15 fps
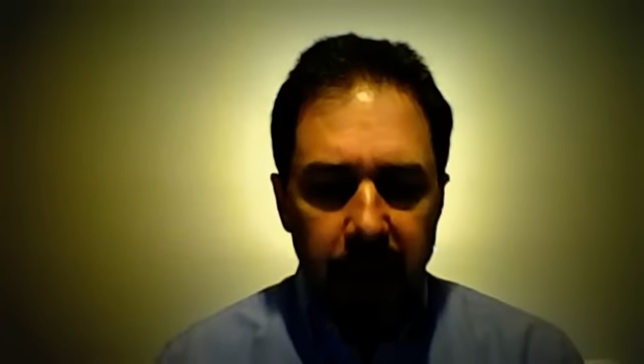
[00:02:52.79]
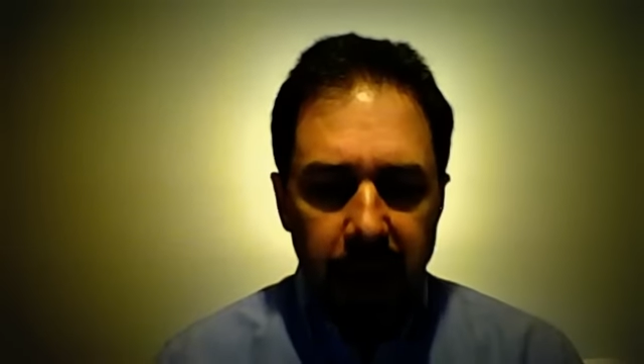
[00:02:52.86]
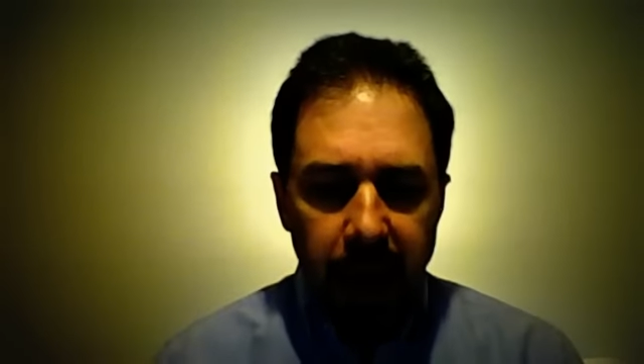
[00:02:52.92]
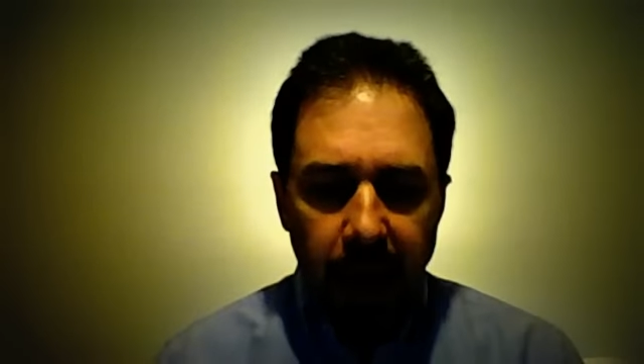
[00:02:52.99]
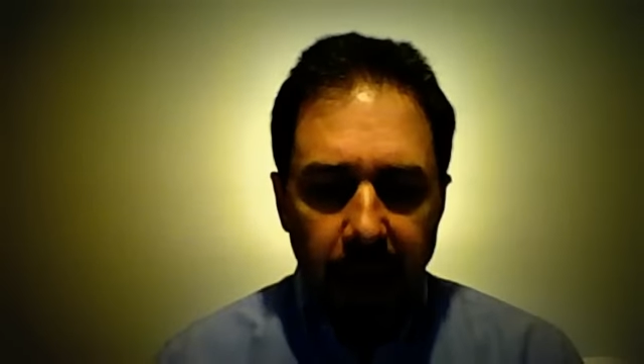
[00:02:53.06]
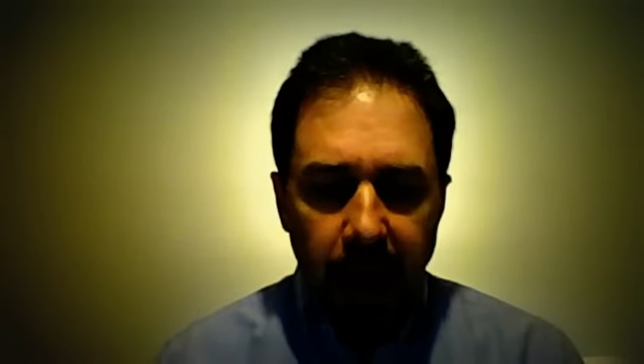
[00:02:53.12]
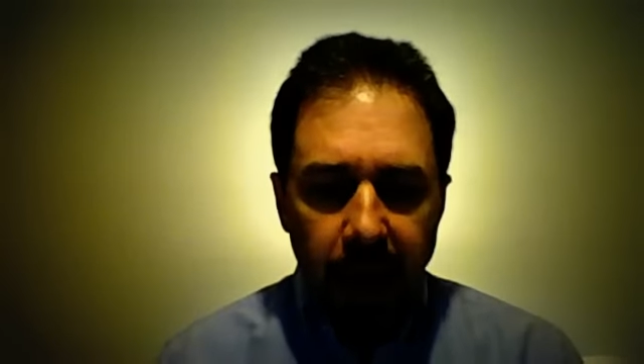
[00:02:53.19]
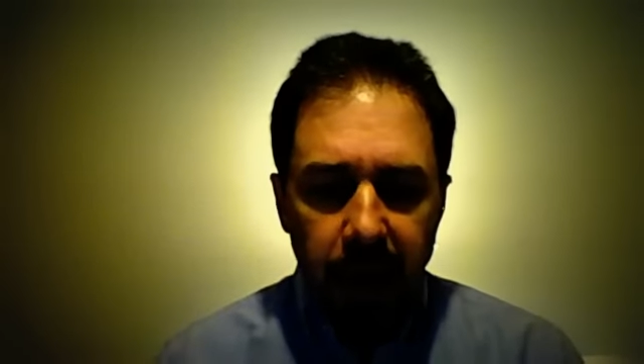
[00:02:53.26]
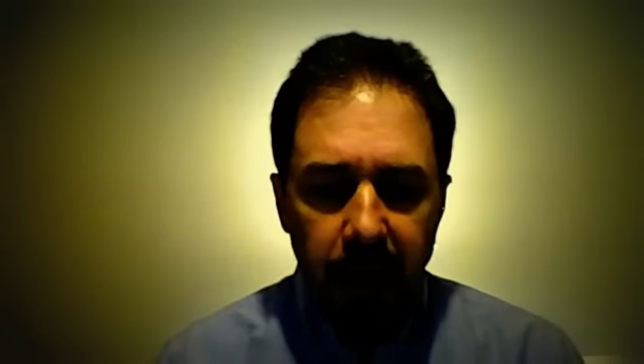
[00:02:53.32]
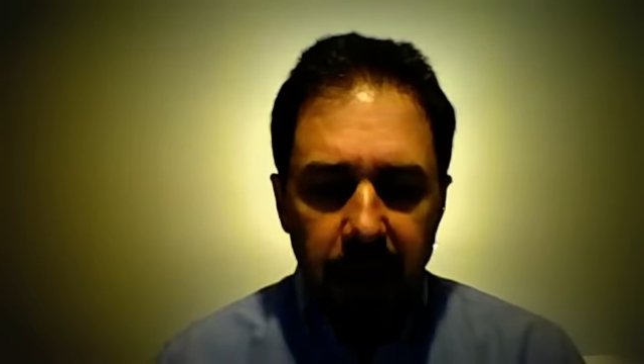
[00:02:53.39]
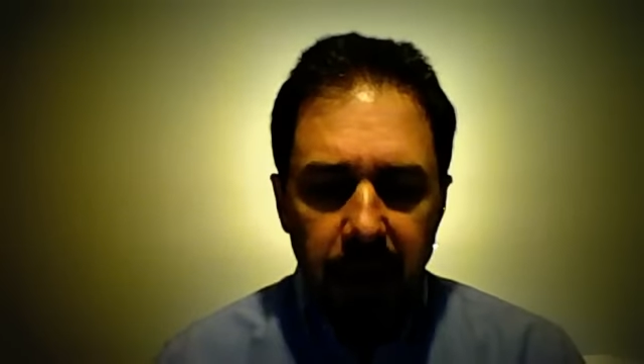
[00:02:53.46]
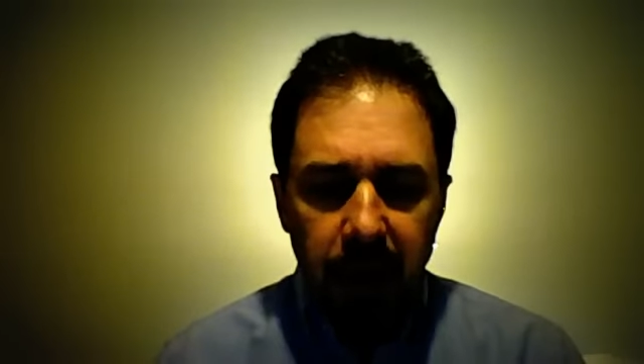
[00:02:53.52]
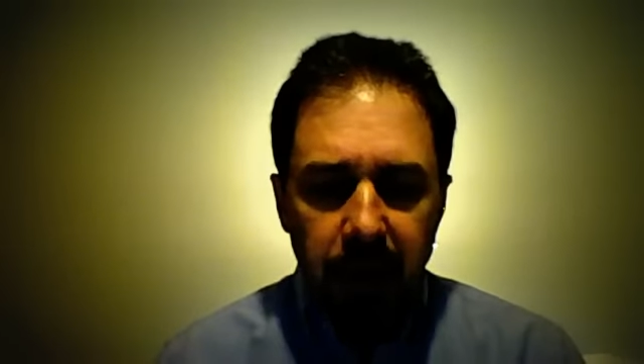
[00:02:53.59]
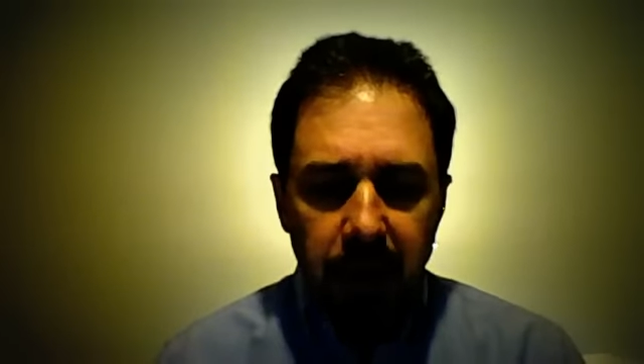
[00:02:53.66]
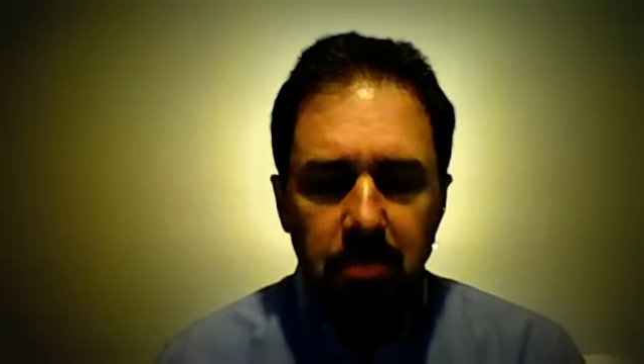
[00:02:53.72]

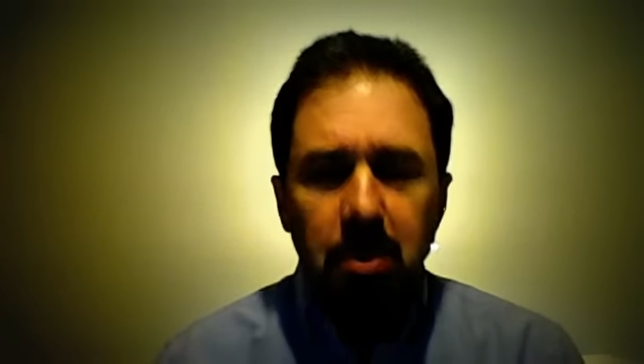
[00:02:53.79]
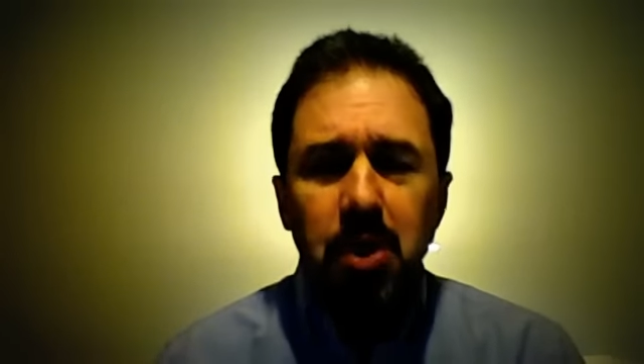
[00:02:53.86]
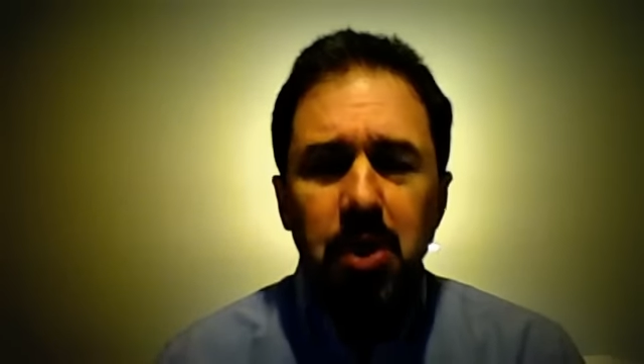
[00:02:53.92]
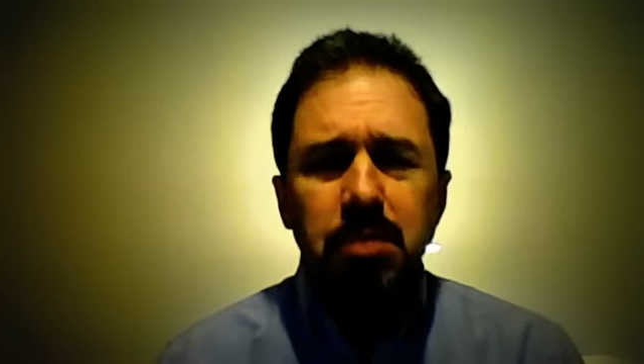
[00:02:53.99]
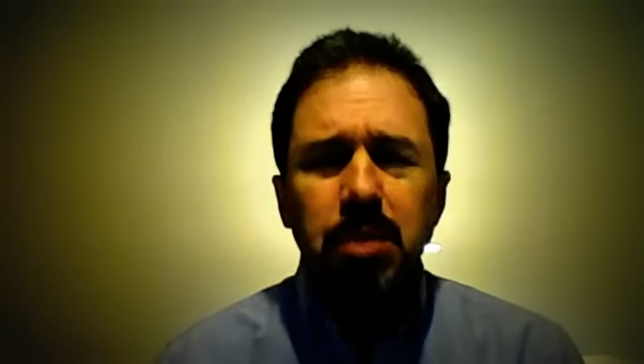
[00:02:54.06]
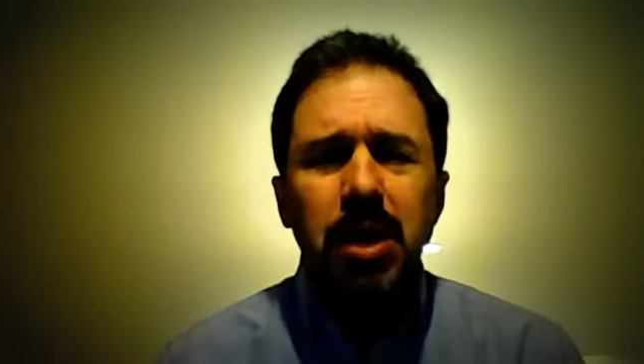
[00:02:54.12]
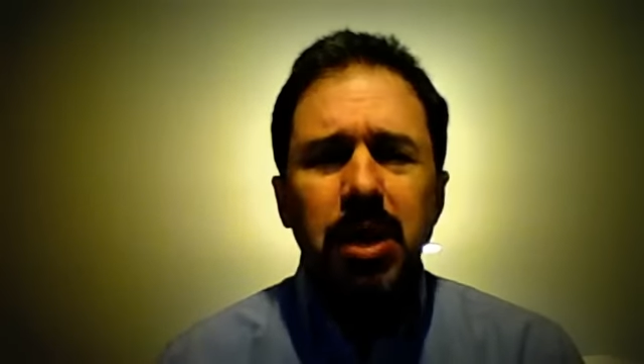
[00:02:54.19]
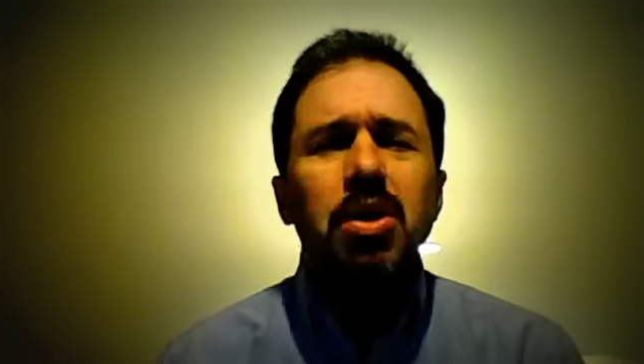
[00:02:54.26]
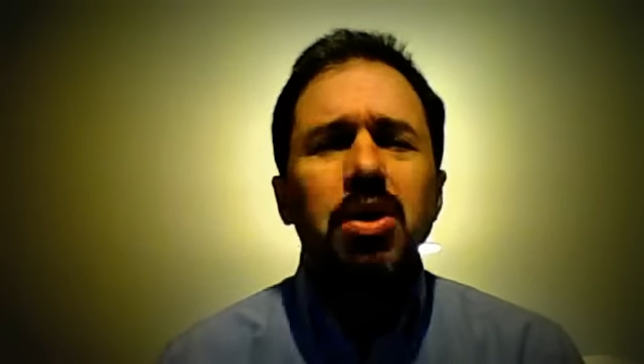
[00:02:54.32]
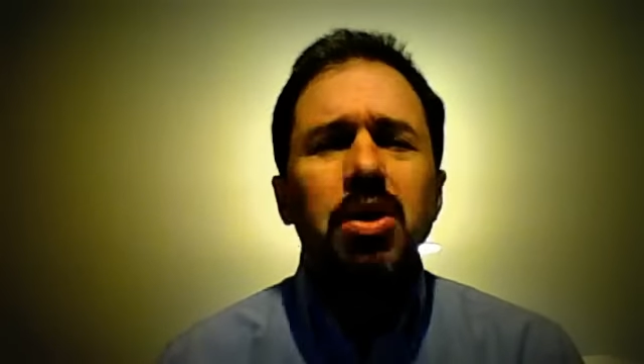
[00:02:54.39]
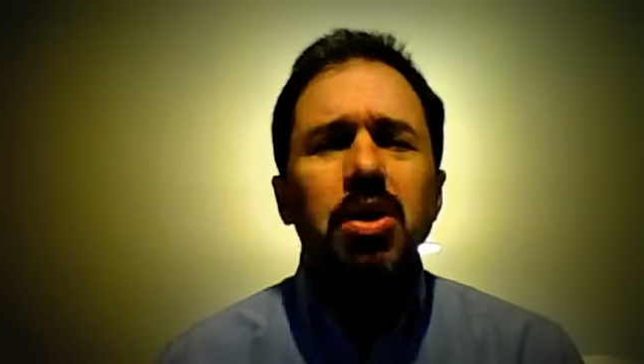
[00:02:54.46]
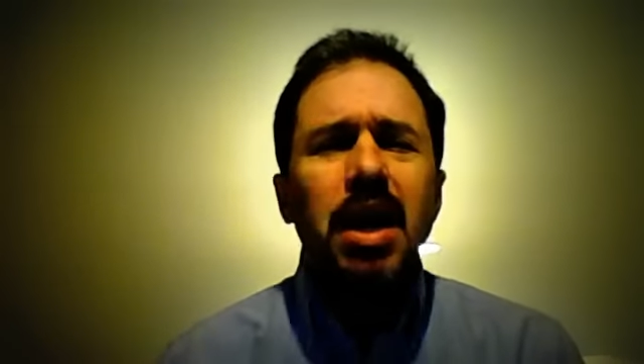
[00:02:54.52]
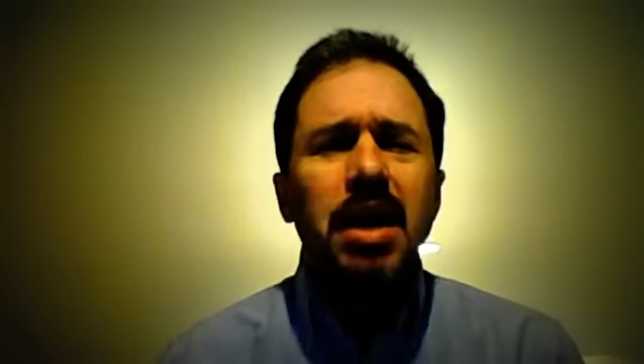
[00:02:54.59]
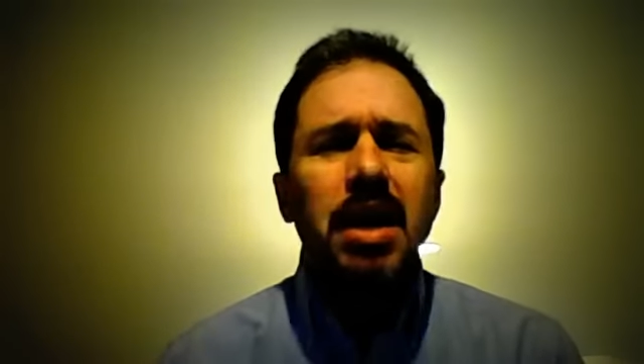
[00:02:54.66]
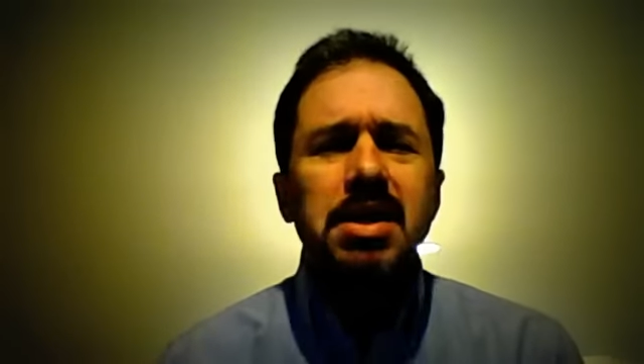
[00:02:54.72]
And most people
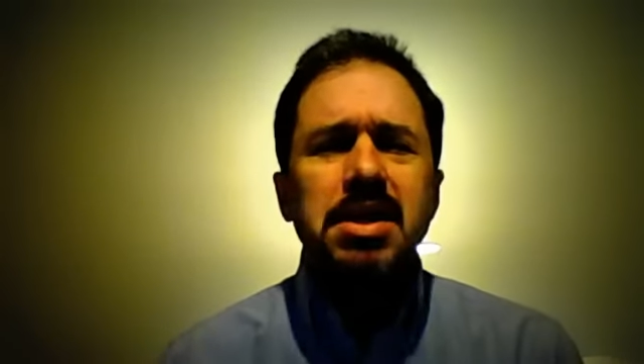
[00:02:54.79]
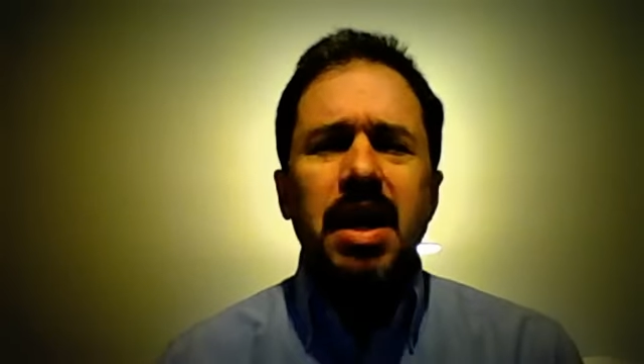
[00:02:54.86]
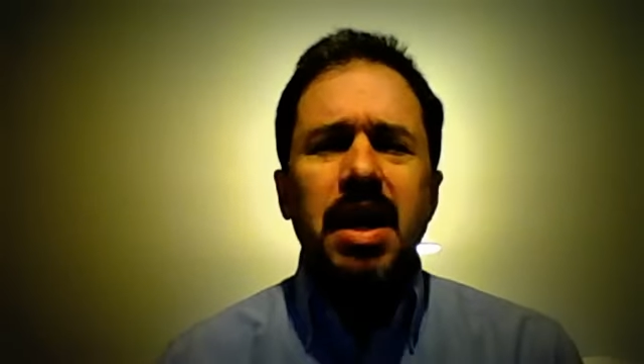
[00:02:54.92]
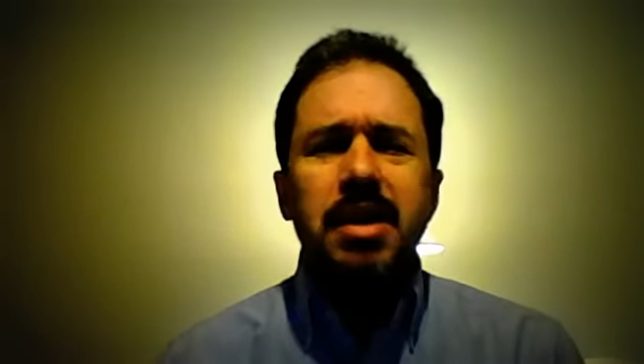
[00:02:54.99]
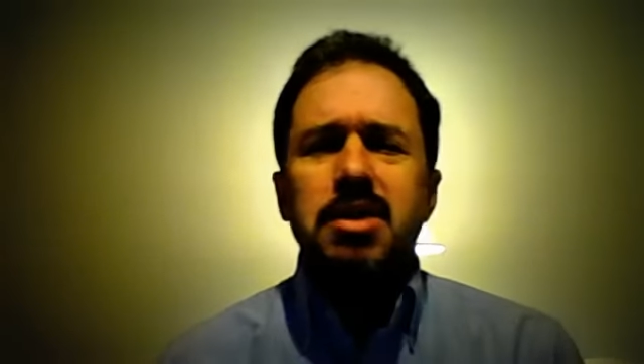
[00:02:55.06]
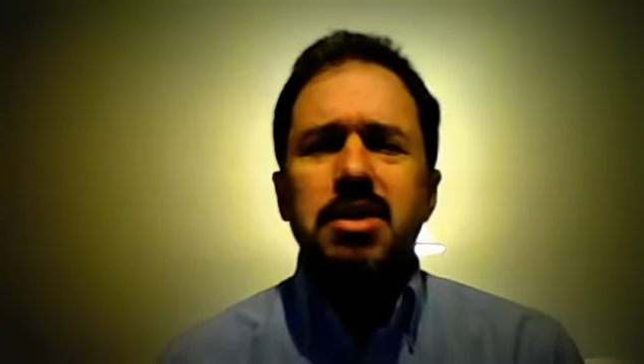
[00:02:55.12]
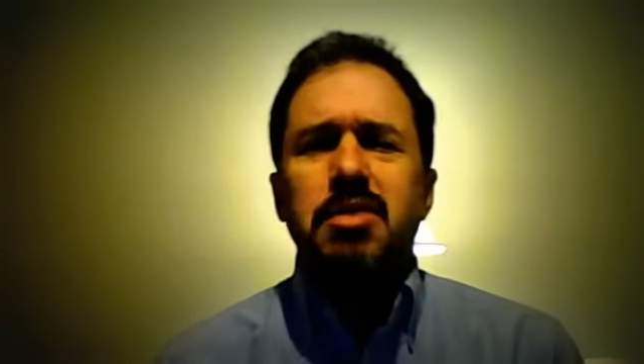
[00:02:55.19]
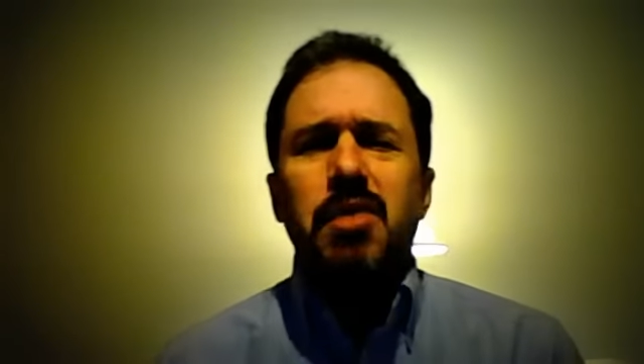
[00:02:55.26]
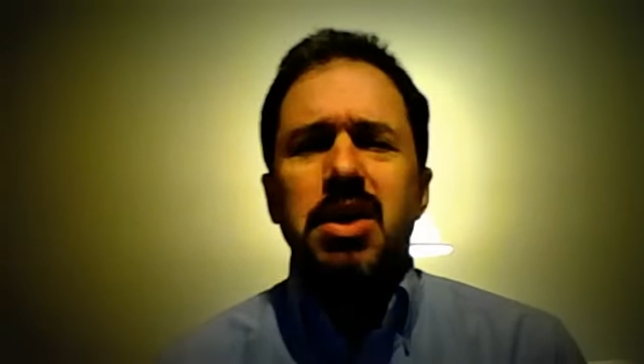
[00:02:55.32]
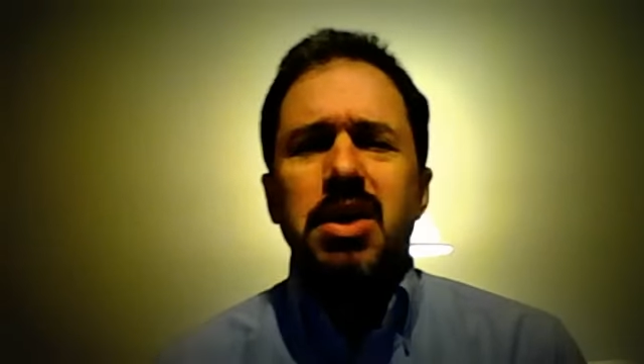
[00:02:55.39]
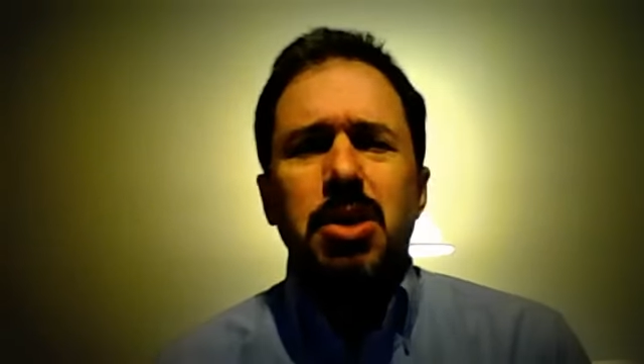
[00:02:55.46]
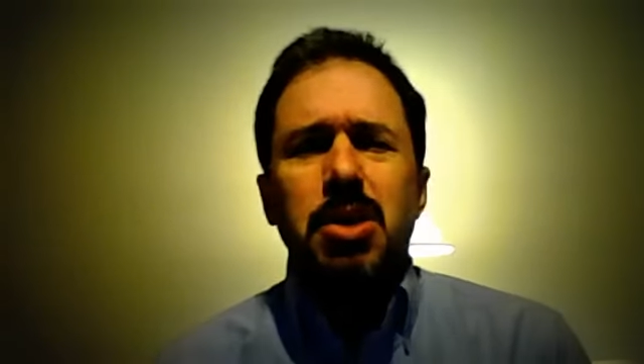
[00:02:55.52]
are not satisfied,